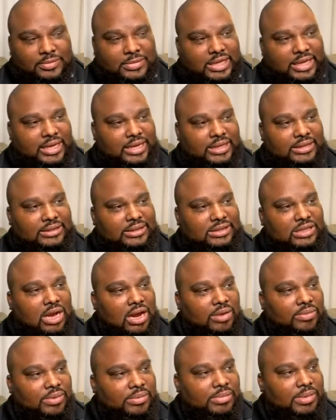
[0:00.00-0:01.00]
And so
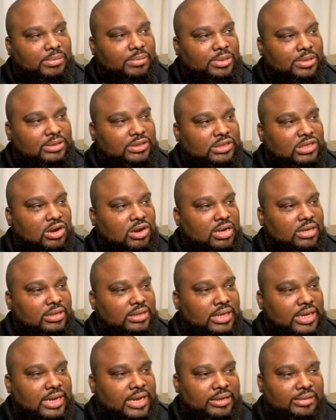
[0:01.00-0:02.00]
I remember
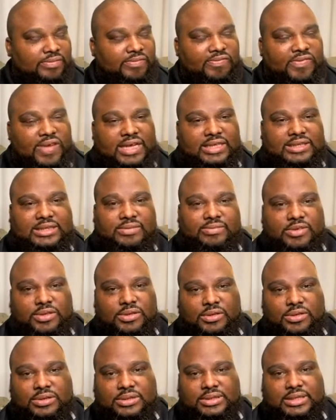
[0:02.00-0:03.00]
starting at
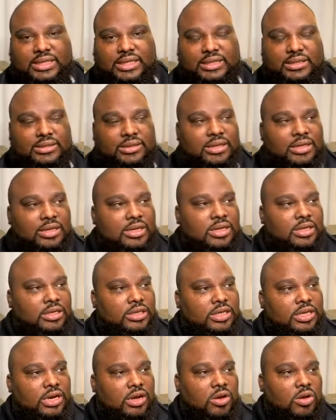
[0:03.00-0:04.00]
festivals and,
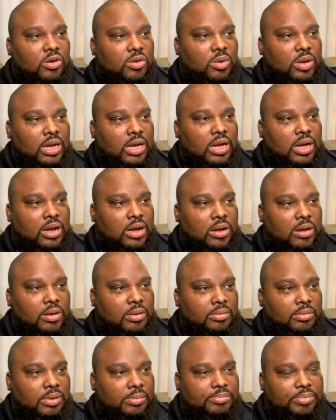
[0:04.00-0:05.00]
you
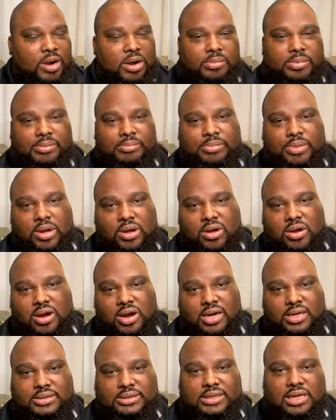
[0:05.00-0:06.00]
know, bourbon
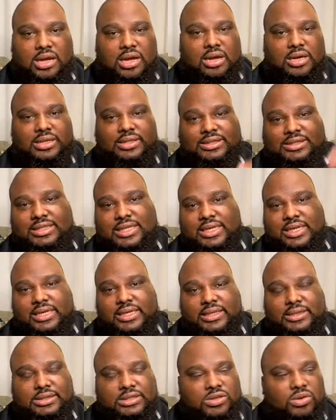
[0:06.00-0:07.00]
bars, all these
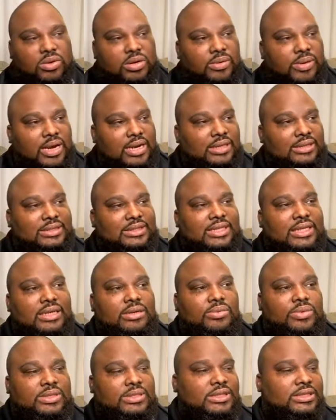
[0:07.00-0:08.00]
things, going around the city
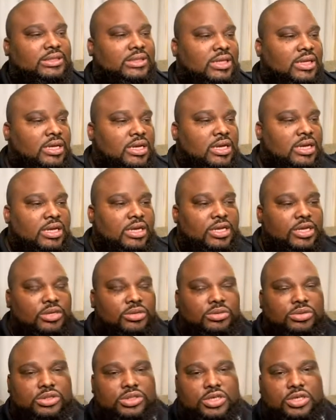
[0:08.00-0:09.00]
with this huge